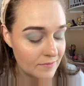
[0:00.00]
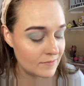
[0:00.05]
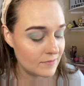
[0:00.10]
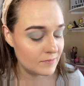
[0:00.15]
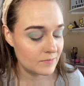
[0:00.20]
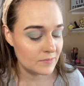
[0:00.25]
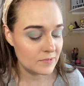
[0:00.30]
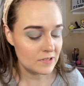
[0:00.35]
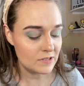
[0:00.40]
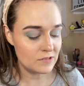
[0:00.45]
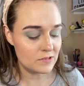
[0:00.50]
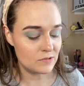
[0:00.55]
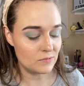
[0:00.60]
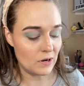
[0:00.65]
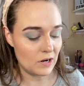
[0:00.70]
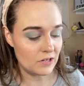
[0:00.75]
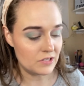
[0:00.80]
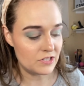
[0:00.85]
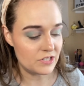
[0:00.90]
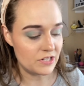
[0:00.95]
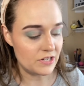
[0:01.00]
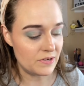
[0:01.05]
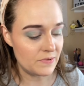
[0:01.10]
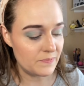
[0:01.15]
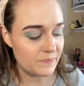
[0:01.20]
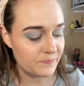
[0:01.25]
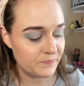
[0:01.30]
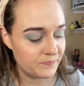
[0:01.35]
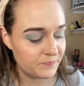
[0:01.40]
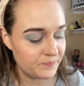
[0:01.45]
I'm gonna swatch it.
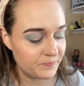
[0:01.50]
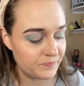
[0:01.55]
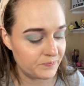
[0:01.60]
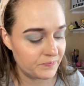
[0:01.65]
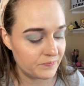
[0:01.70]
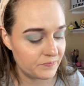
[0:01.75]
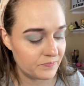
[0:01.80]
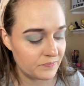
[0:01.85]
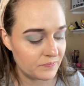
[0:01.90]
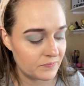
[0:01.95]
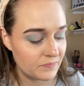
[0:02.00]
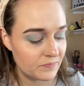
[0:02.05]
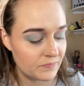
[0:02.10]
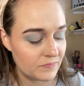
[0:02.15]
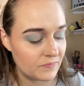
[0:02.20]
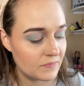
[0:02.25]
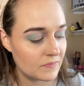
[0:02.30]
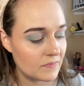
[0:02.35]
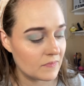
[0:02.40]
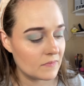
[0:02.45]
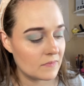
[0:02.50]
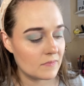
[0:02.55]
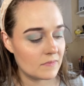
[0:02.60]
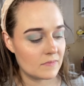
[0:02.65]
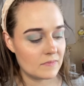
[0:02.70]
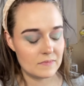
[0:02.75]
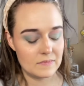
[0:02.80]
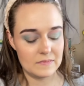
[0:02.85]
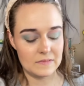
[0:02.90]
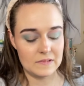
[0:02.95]

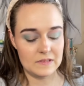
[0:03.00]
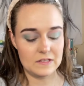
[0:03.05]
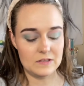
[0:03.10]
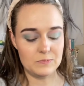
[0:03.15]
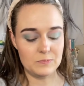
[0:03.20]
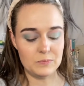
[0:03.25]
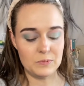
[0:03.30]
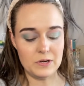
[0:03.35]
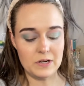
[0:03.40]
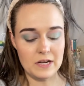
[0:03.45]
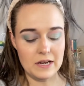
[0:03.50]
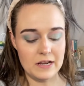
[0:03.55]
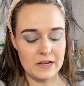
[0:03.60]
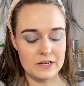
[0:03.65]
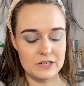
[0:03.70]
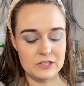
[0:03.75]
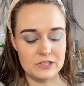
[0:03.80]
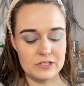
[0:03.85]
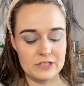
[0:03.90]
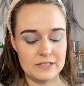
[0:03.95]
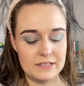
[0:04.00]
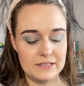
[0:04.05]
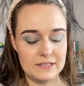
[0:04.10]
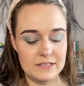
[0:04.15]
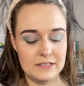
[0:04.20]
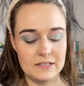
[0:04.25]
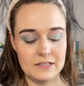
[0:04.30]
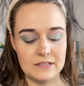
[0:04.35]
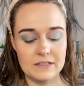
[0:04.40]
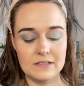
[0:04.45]
It's pretty
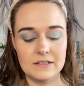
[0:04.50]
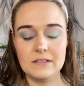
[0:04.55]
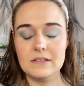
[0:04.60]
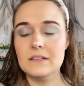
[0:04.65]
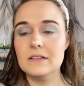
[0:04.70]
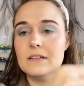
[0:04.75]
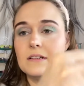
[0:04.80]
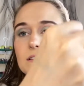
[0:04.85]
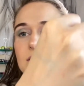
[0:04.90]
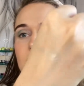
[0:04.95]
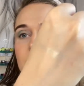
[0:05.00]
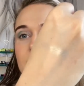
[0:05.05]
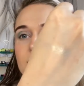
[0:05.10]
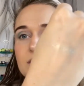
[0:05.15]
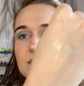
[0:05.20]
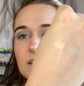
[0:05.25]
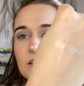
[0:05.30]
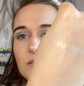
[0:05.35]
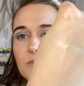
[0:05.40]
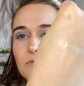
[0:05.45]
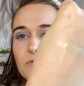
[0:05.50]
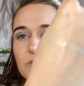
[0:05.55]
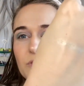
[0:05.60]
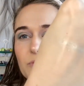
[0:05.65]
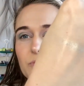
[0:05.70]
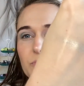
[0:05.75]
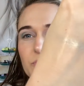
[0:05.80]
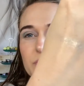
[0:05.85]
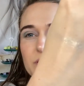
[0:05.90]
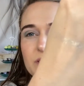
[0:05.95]
interesting. There's like
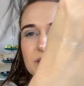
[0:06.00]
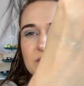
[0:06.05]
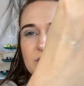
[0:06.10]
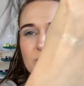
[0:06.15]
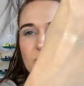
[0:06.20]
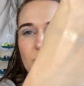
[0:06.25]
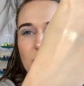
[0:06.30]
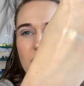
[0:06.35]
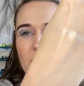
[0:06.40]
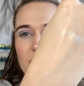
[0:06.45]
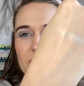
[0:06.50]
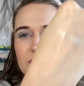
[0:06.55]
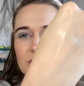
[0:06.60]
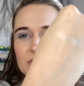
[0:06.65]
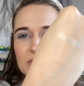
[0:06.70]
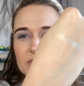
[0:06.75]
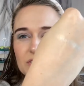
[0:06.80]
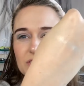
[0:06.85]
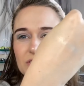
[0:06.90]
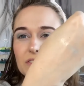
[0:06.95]
from one swatch.